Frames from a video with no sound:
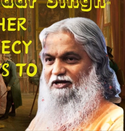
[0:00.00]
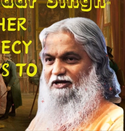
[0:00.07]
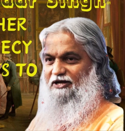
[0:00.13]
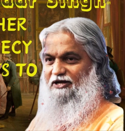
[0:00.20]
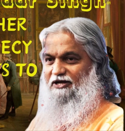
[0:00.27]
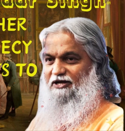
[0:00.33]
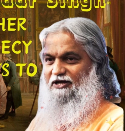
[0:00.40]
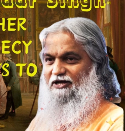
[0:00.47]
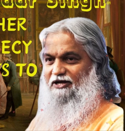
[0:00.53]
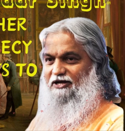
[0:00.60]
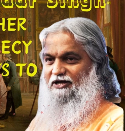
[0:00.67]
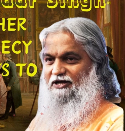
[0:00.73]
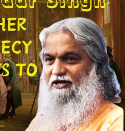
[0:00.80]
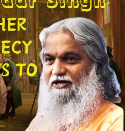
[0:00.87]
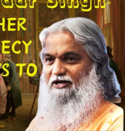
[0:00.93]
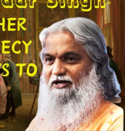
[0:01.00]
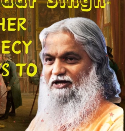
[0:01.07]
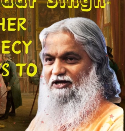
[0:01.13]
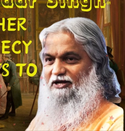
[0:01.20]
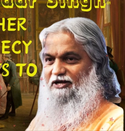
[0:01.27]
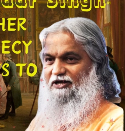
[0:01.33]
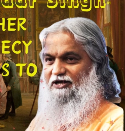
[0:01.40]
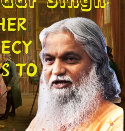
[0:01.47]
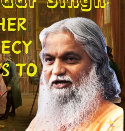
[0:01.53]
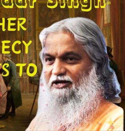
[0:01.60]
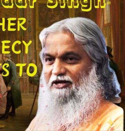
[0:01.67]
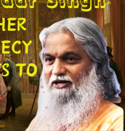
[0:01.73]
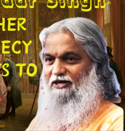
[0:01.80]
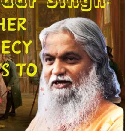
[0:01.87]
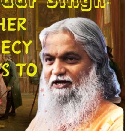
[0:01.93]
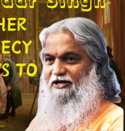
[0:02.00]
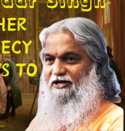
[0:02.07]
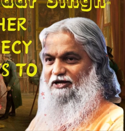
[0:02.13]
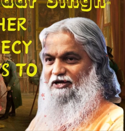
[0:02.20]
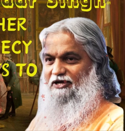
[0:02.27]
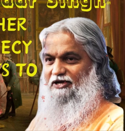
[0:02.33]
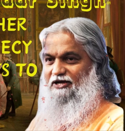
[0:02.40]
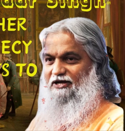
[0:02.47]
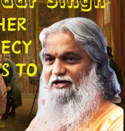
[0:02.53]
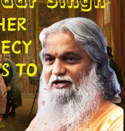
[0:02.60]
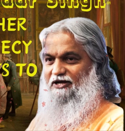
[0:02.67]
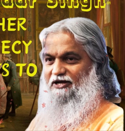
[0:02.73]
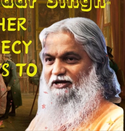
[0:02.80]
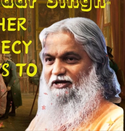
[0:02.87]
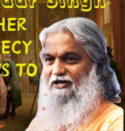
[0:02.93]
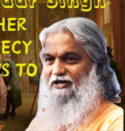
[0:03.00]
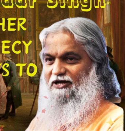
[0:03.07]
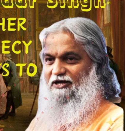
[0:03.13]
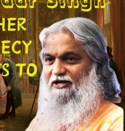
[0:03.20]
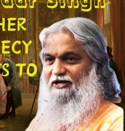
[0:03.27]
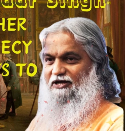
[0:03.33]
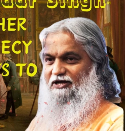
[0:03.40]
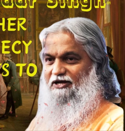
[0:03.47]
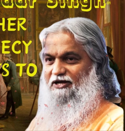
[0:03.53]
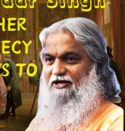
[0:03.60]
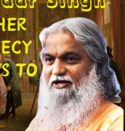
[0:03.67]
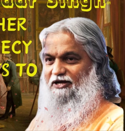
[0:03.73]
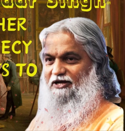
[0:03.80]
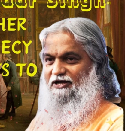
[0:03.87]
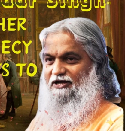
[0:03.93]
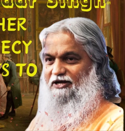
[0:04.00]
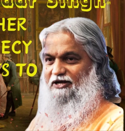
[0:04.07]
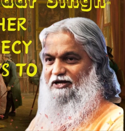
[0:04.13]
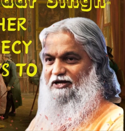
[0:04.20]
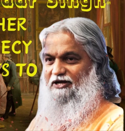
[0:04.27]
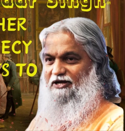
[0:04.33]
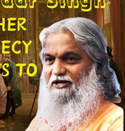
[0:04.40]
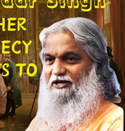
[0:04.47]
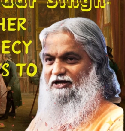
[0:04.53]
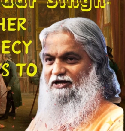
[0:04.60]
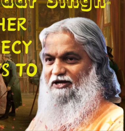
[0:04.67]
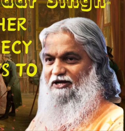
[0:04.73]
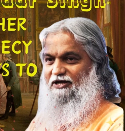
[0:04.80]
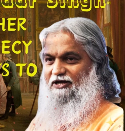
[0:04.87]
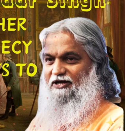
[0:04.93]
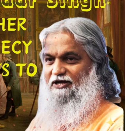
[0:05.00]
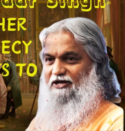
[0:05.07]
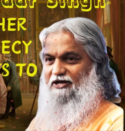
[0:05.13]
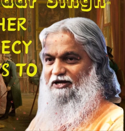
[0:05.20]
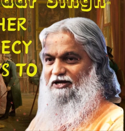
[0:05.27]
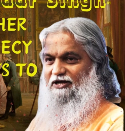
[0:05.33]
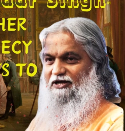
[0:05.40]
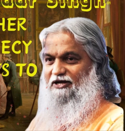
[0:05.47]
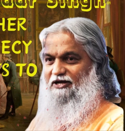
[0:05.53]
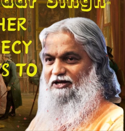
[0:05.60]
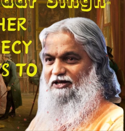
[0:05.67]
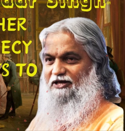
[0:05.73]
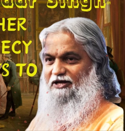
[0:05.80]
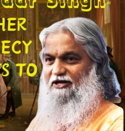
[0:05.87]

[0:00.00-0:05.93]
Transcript: (no one is talking)